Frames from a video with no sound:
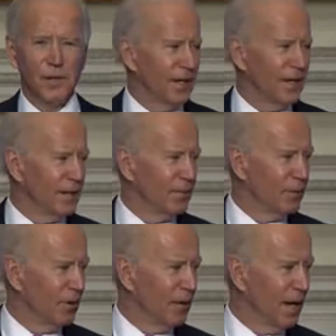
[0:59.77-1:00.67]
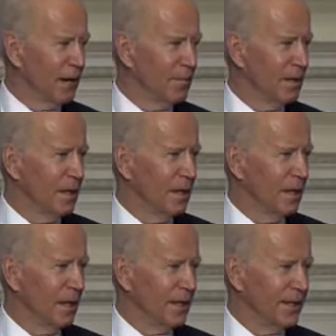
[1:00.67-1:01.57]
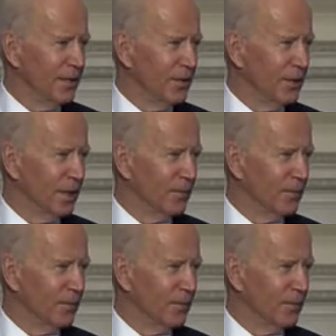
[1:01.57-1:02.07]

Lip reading: Getting the program, I didn't do it, I